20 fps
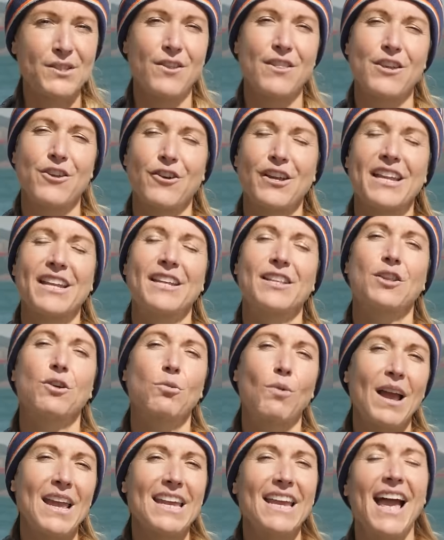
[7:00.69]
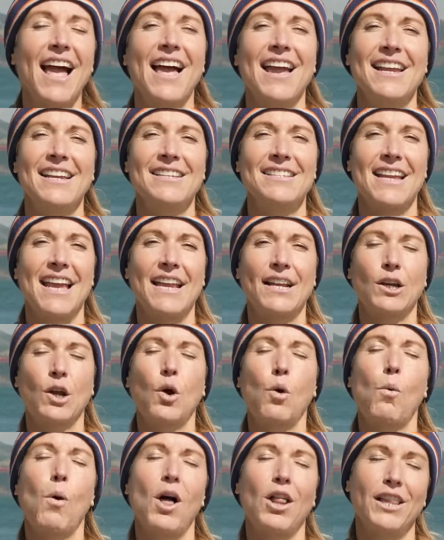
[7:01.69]
so that you're getting the right kind and
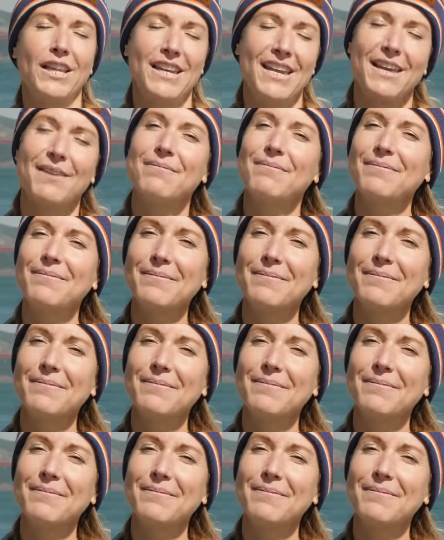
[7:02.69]
quality.